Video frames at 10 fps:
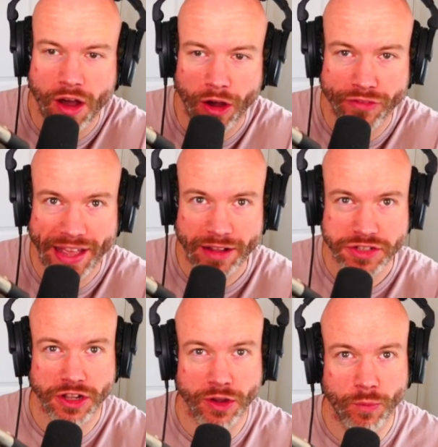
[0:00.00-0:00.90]
of the How
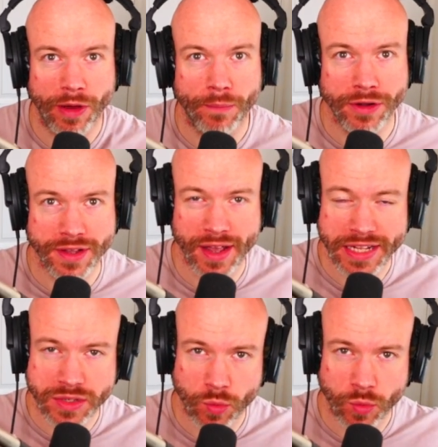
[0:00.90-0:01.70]
to Code Well podcast.